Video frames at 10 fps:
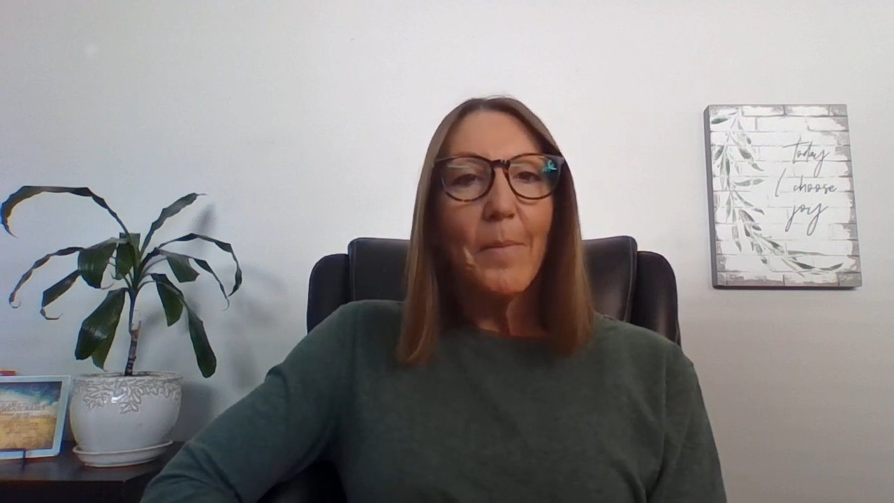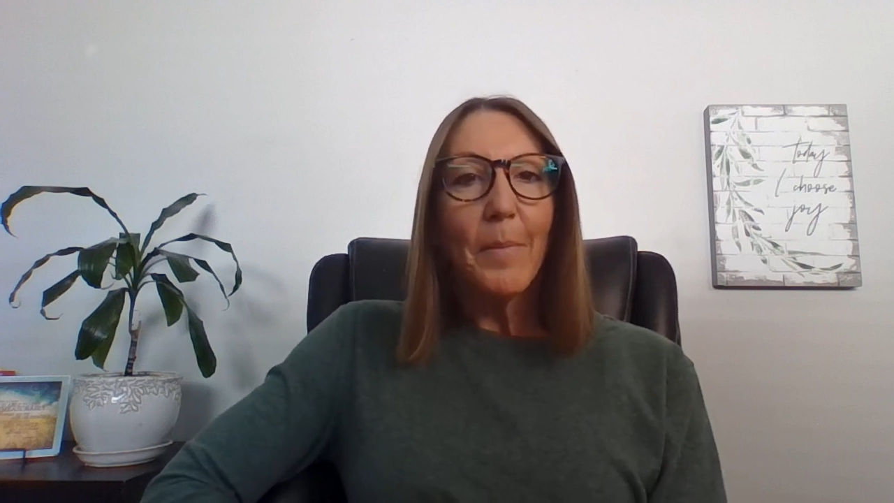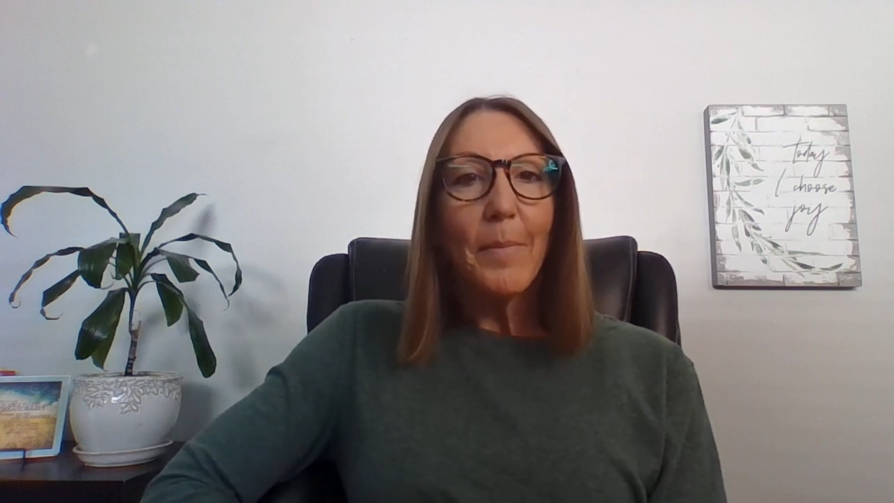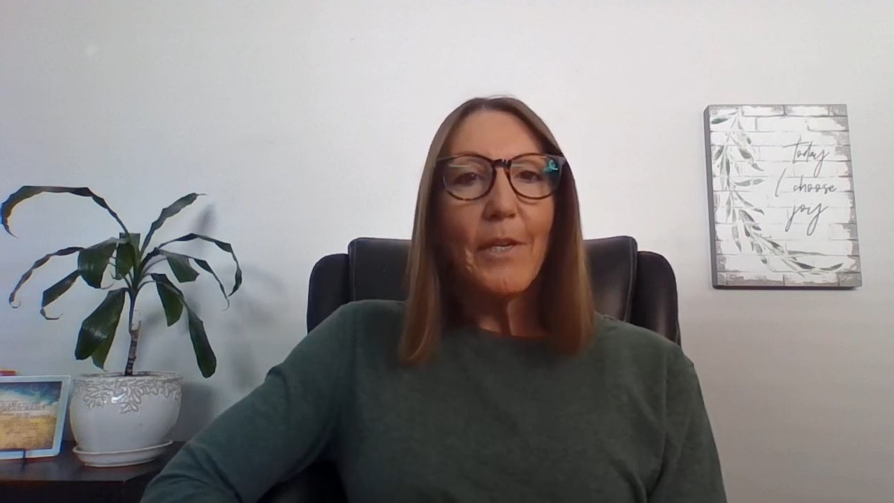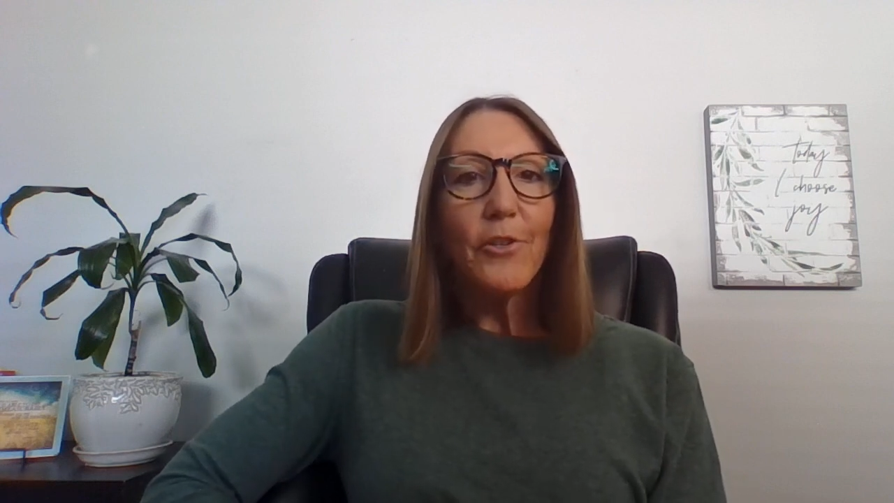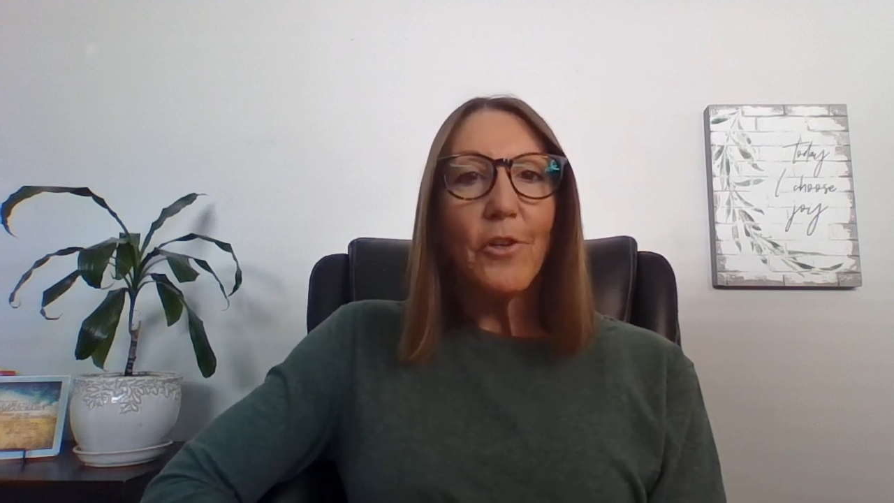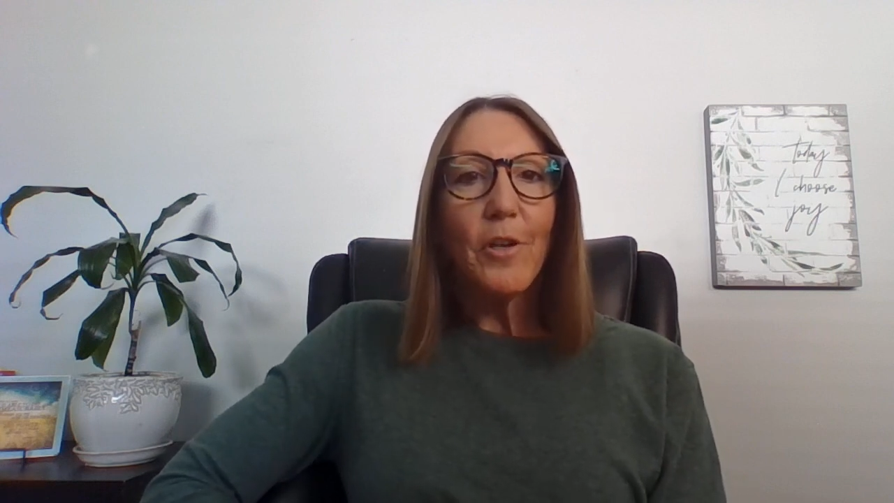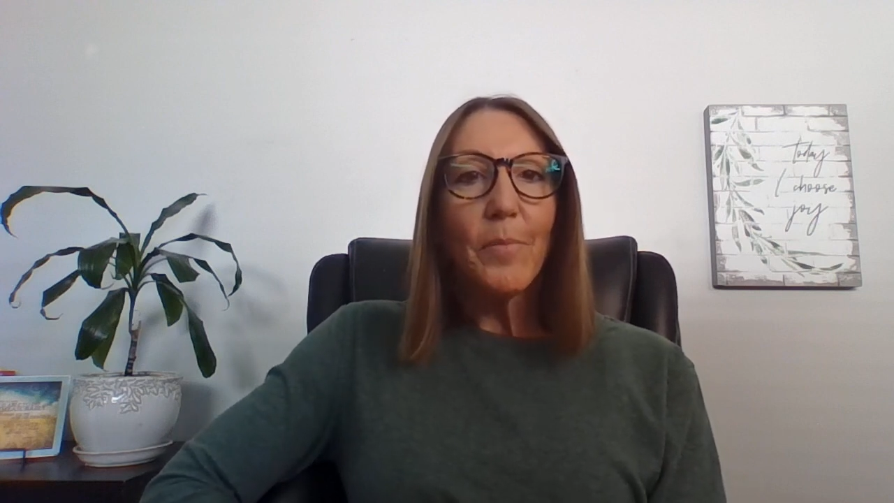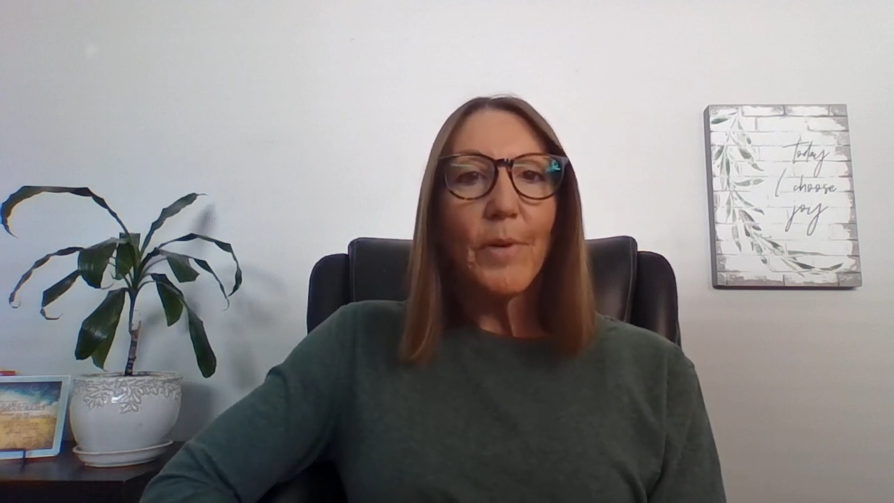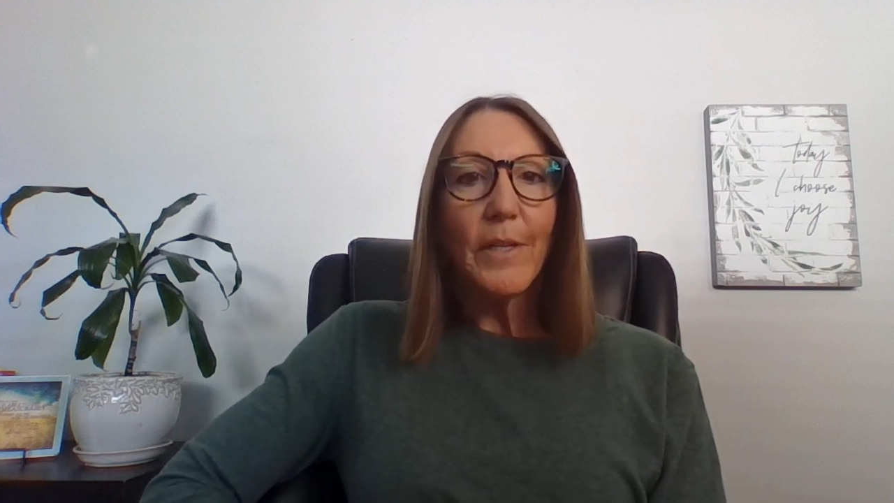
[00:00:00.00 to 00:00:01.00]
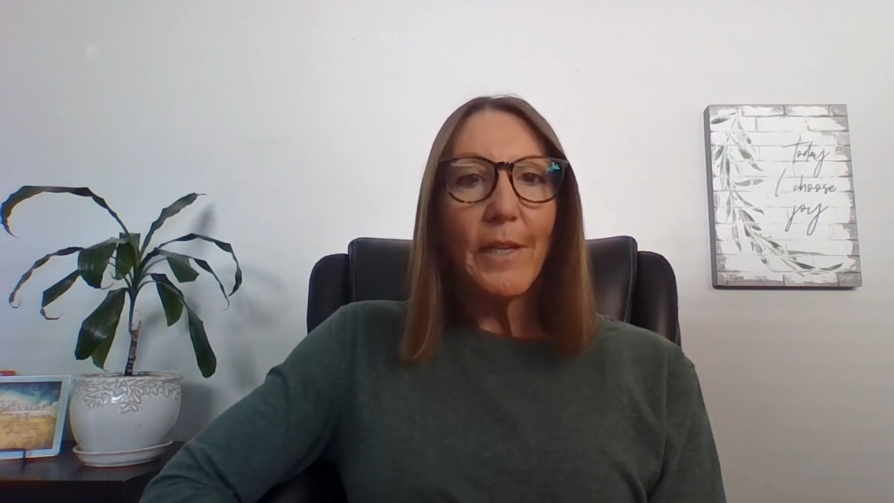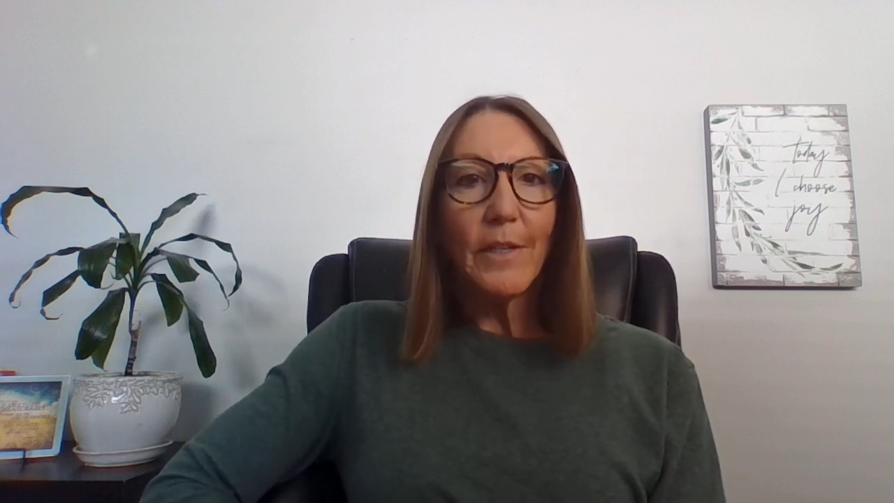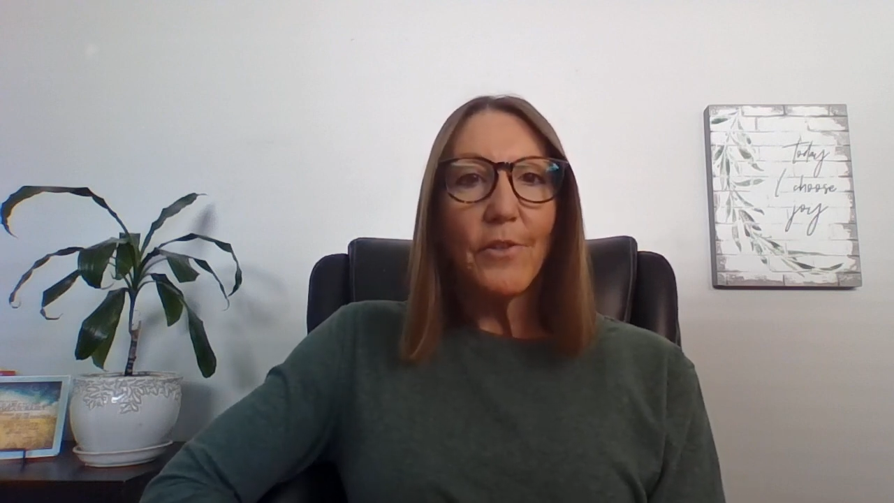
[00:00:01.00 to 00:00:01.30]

but make sure you're breathing